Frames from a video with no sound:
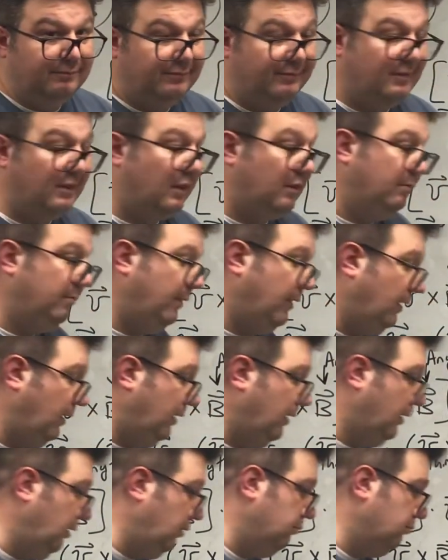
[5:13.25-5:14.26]
Then me
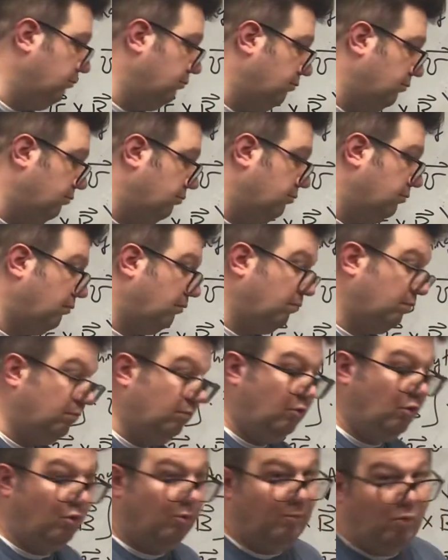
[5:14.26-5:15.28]
eat
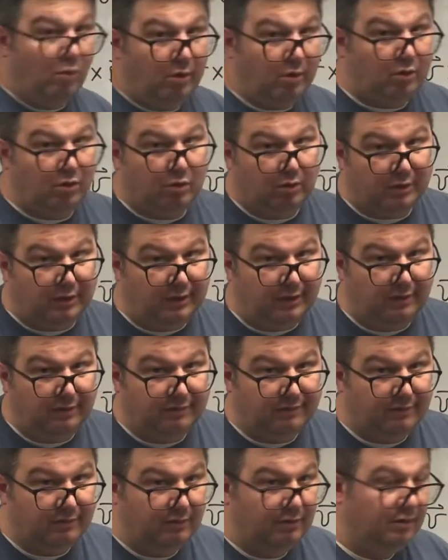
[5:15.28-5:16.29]
no more cookies.